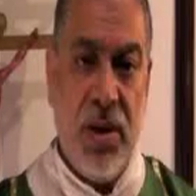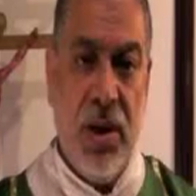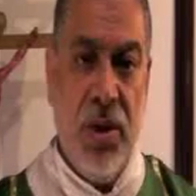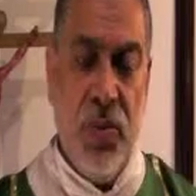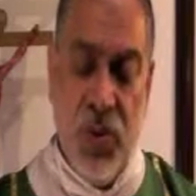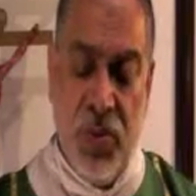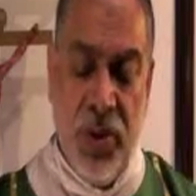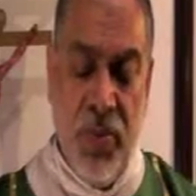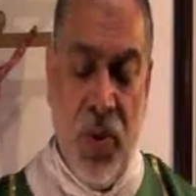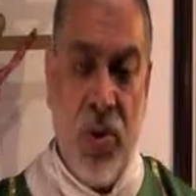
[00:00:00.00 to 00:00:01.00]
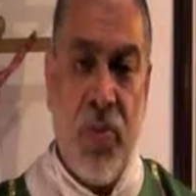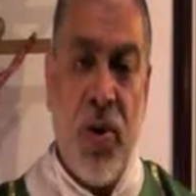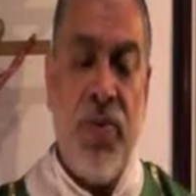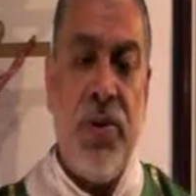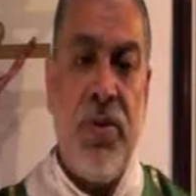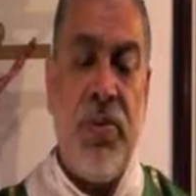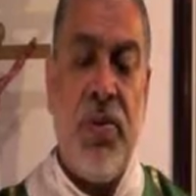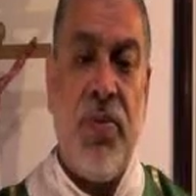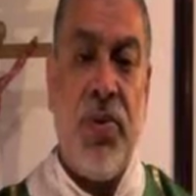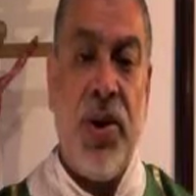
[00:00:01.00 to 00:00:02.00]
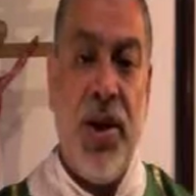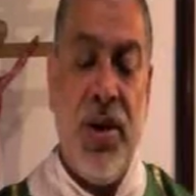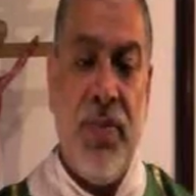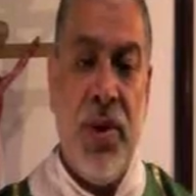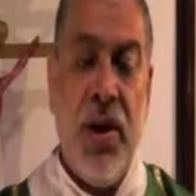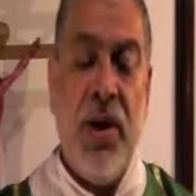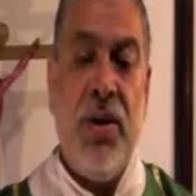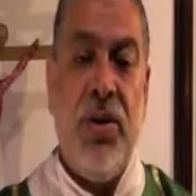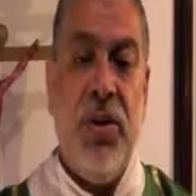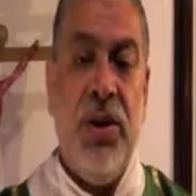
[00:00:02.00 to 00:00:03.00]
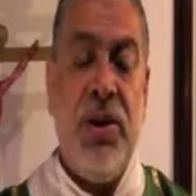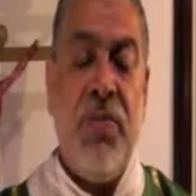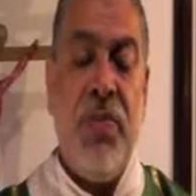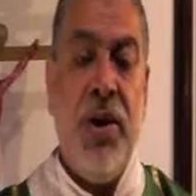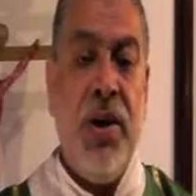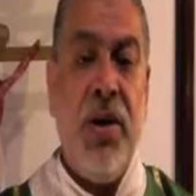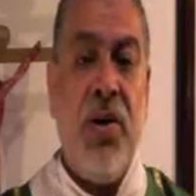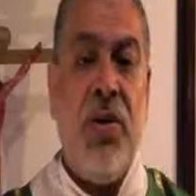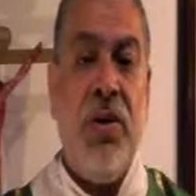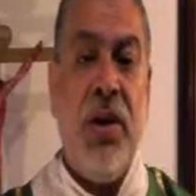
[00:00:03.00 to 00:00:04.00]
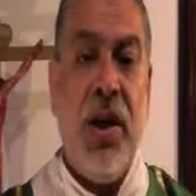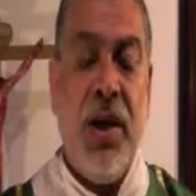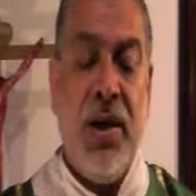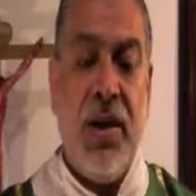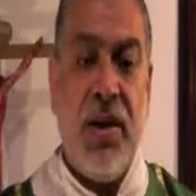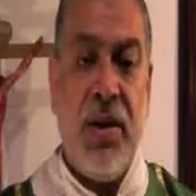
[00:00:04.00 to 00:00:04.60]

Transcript: It would be more profitable for him to disappear on the lake